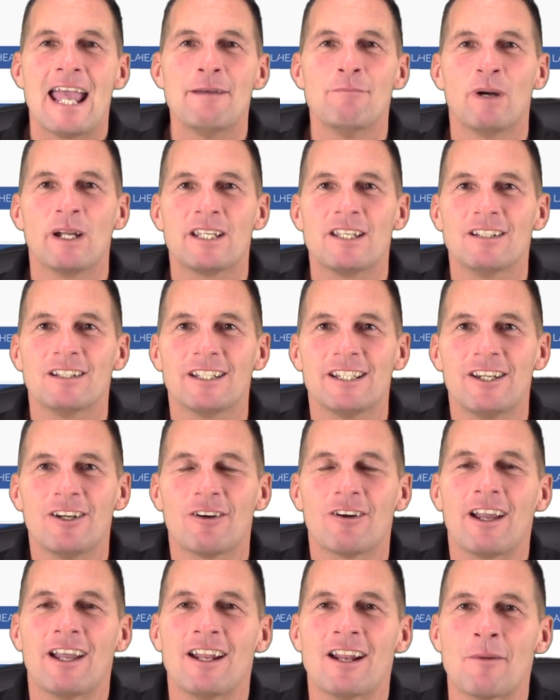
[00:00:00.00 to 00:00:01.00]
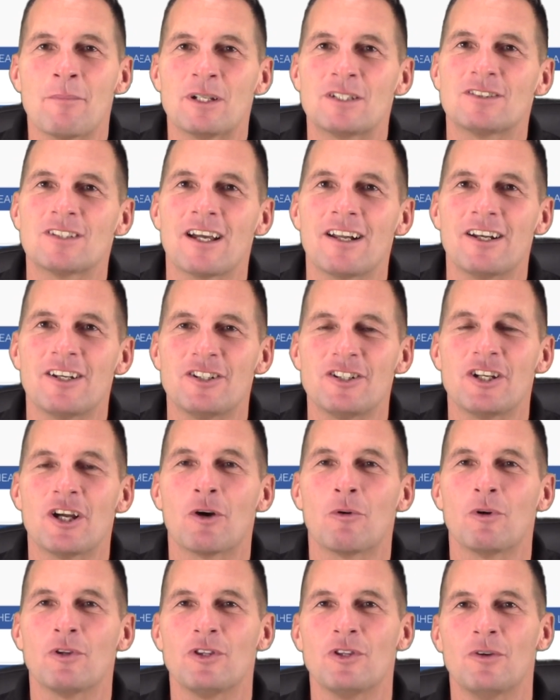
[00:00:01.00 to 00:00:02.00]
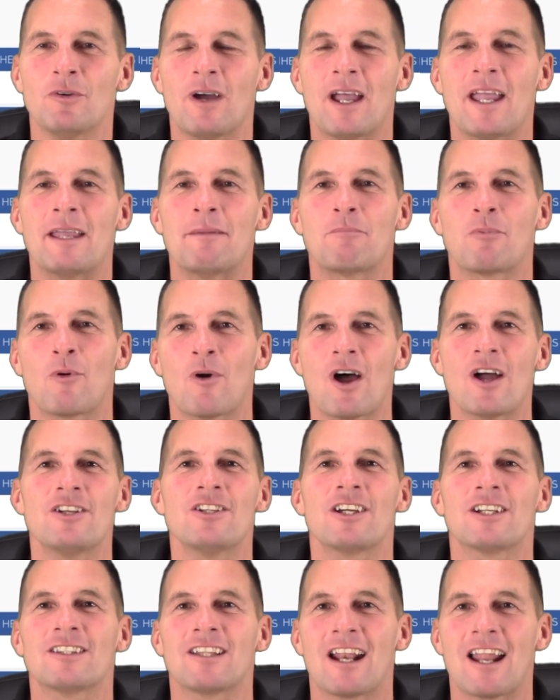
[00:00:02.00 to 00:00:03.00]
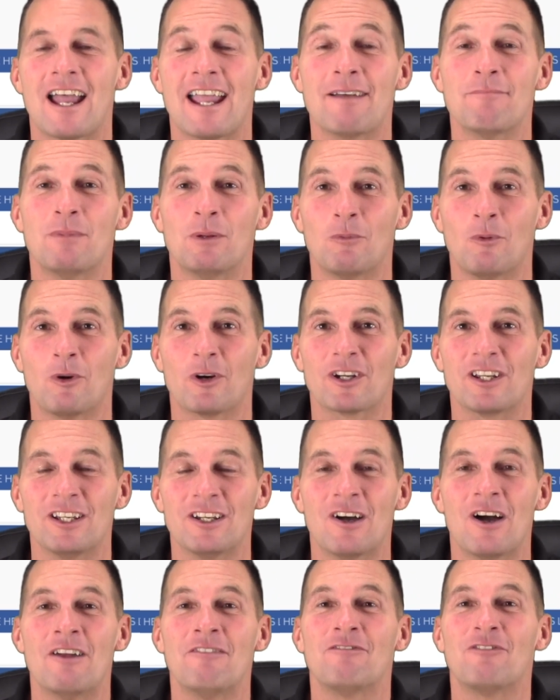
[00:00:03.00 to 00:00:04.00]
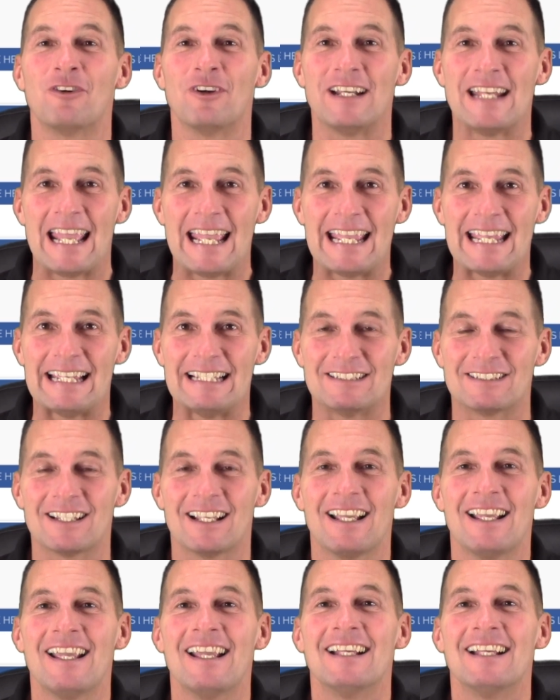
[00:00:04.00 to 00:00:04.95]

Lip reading: Hey, Mike Healy here, and I'm excited to share with you a project that I have been working on for days,